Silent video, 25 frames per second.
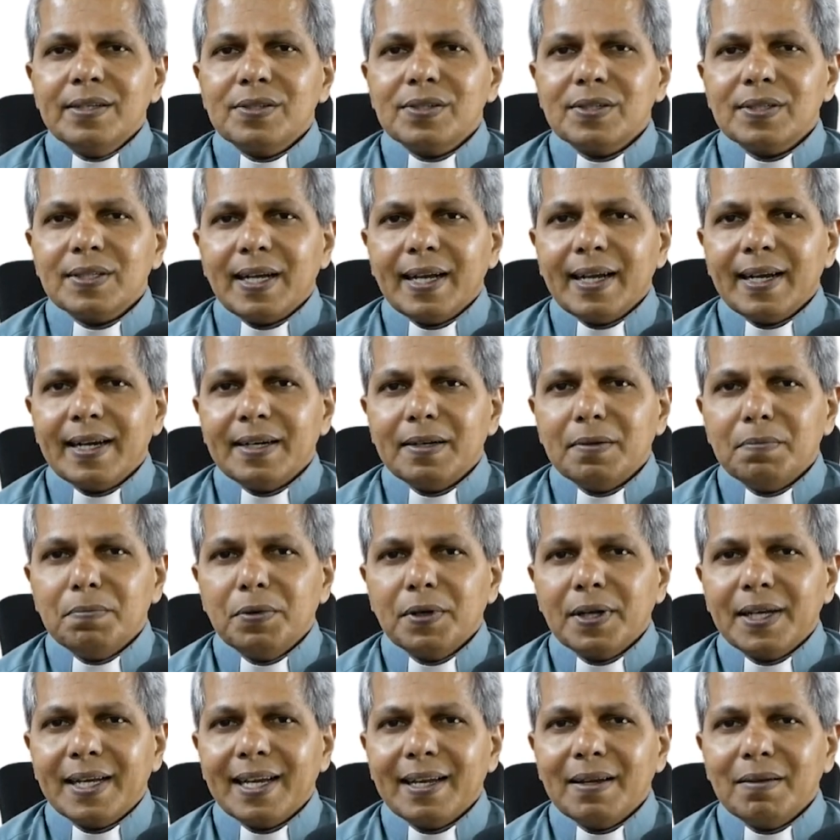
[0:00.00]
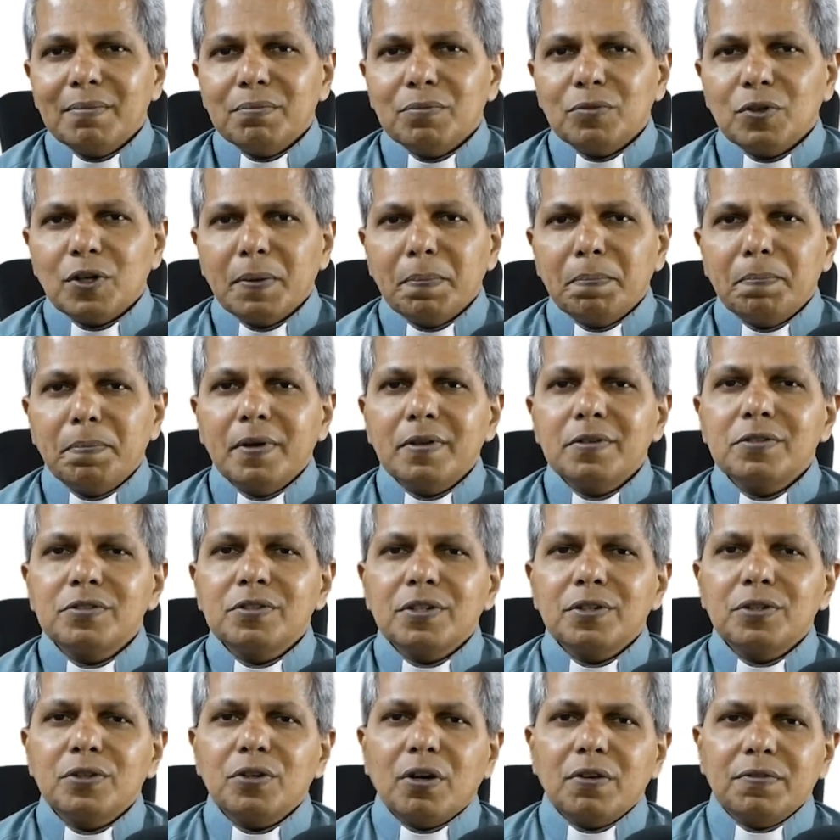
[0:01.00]
side became
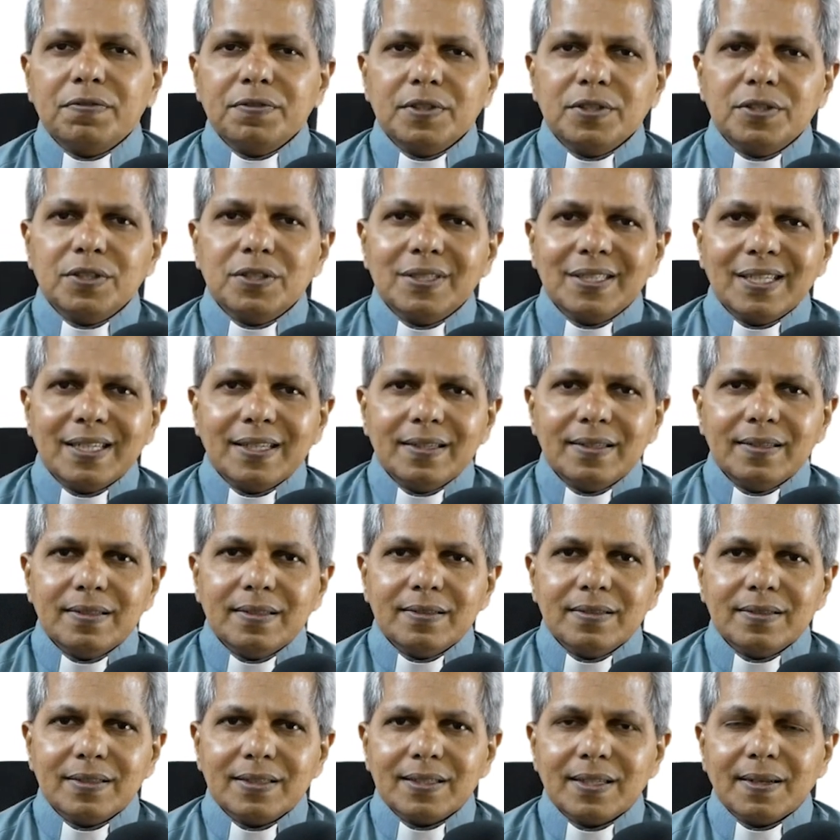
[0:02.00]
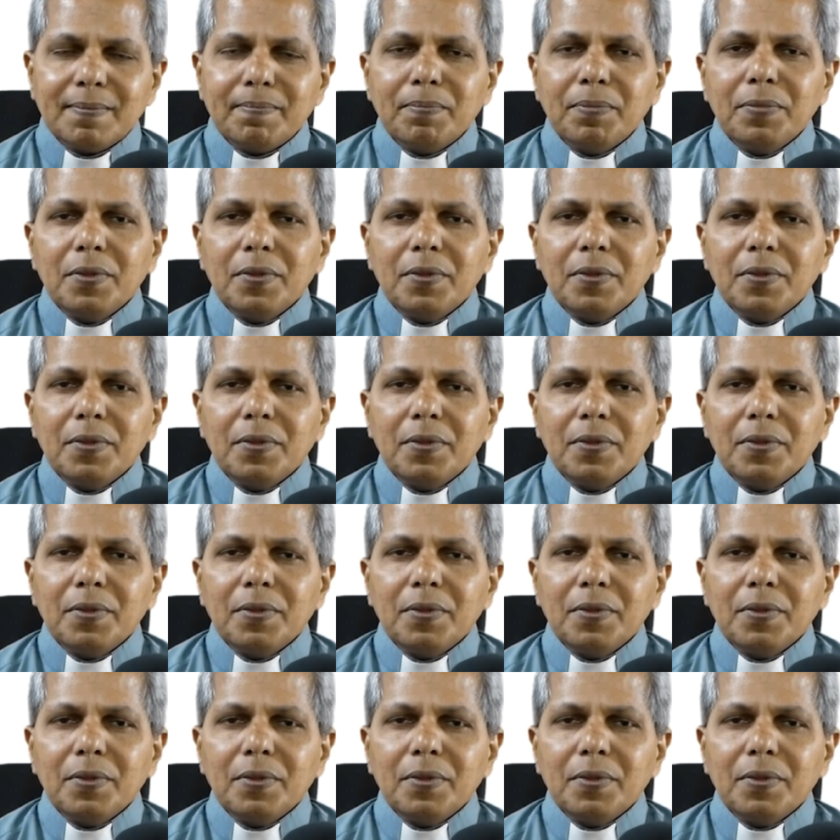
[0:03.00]
repentant of his sins